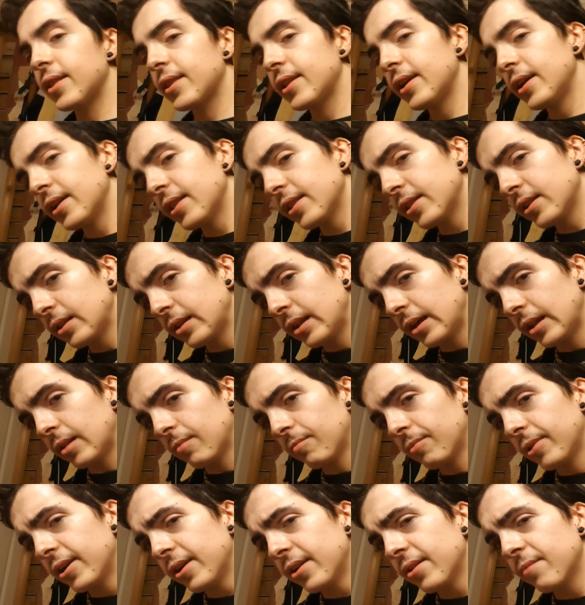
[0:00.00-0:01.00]
It stinks a
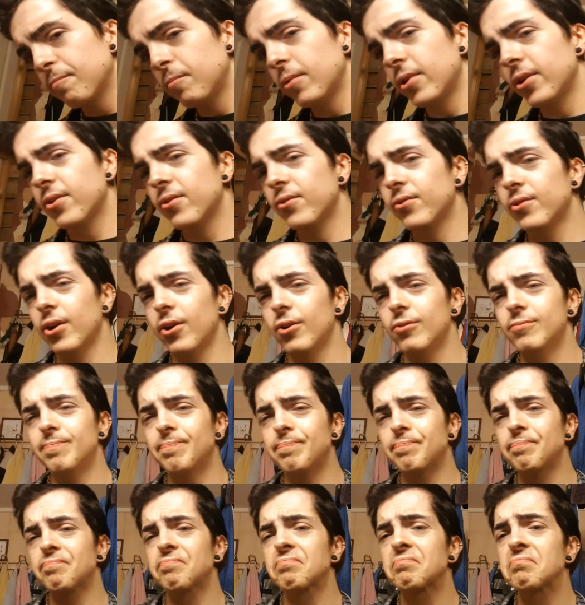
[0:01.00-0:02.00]
little bit, but you know,
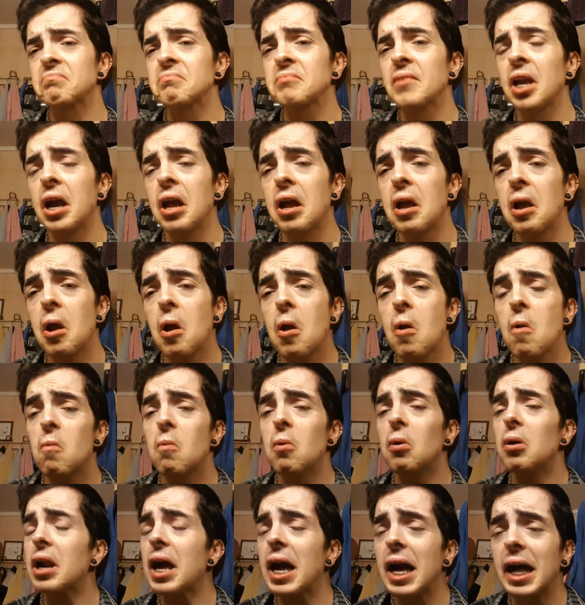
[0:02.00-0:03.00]

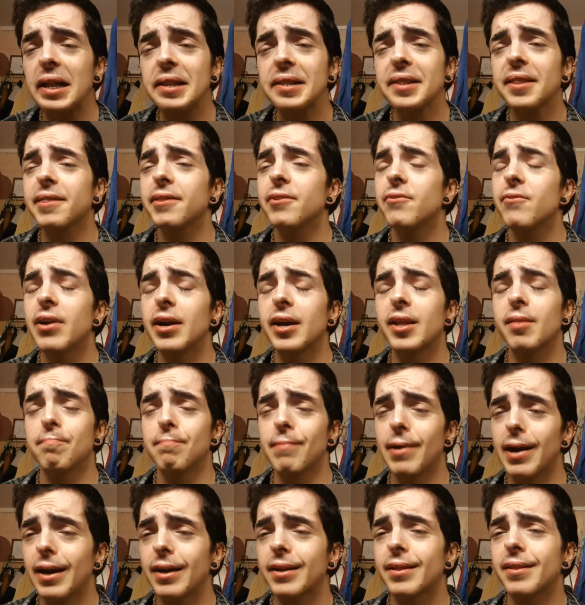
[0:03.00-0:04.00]
what else do you
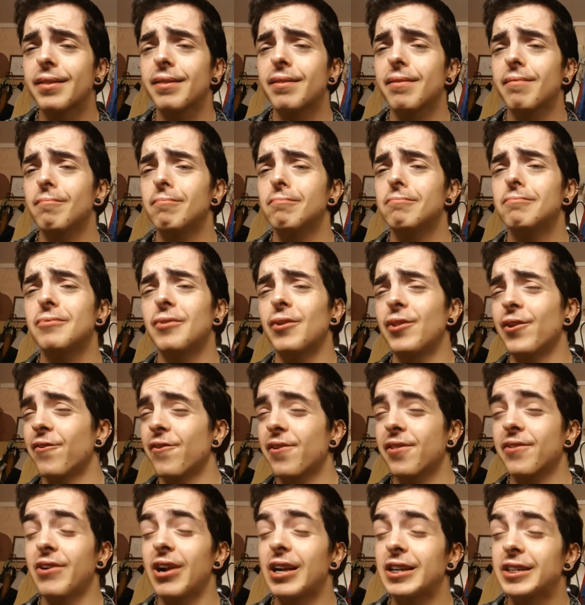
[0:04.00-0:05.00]
expect when
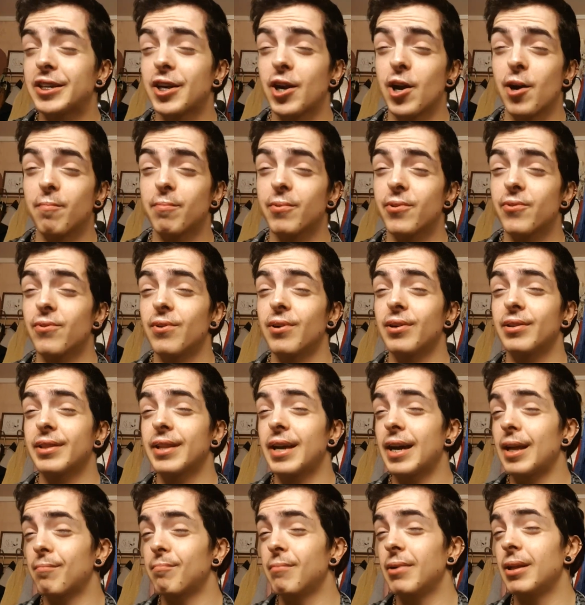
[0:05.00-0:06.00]
you're stretching up to a
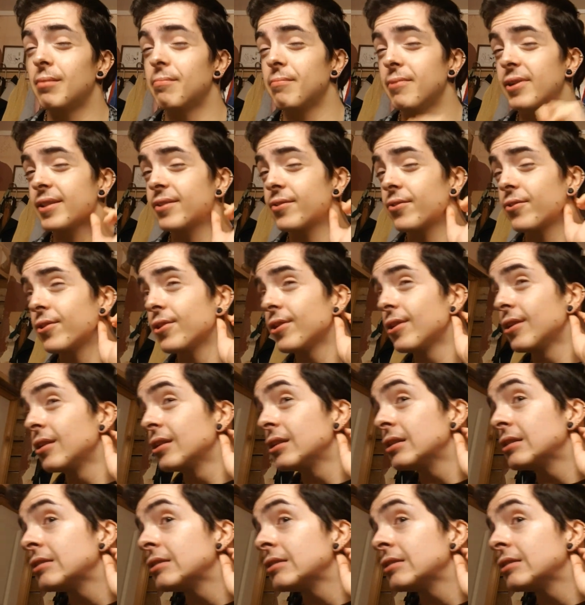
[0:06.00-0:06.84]
10 millimeter?